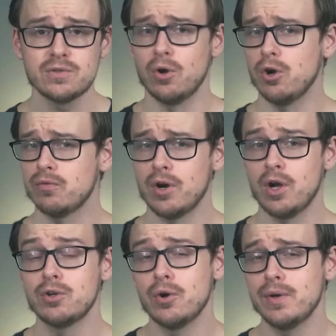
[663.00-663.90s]
So overall,
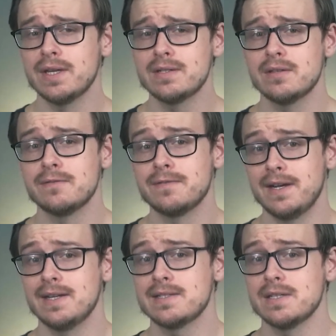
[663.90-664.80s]
going into the
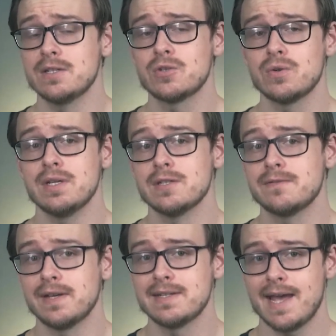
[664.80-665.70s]
finance industry is
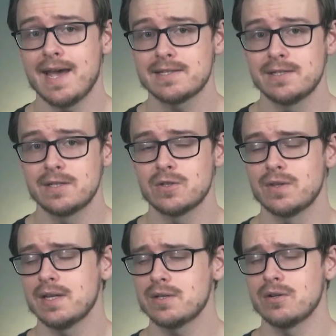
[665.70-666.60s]
fantastic. So
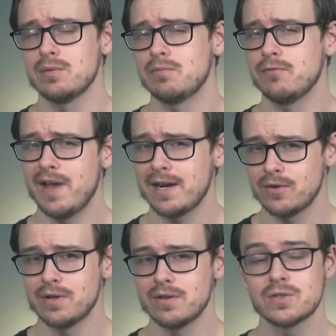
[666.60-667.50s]
that's going to factor
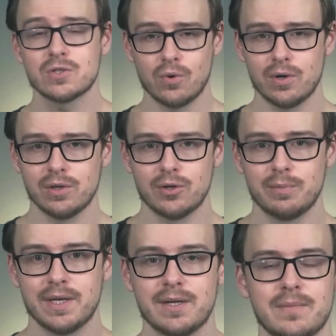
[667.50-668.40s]
into this score a little
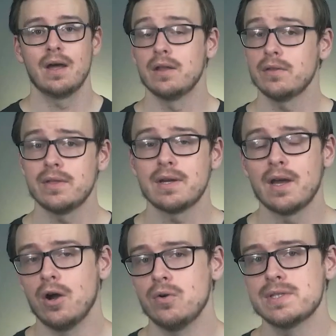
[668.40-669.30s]
bit. Another thing I
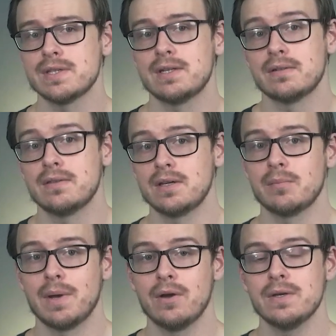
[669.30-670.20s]
always like to think
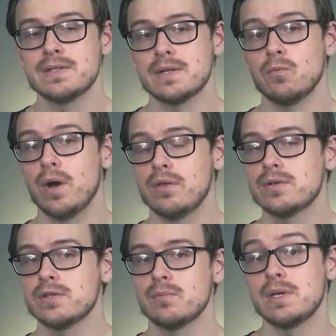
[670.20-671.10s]
about is whether
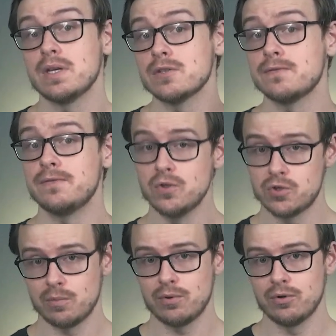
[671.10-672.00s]
something is
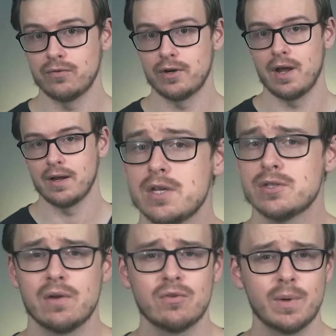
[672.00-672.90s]
future-proof or not. So
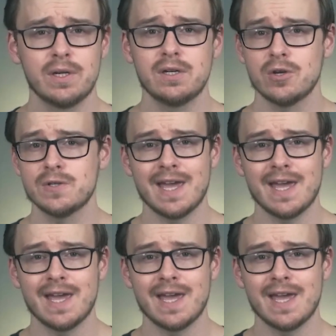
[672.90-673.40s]
everybody knows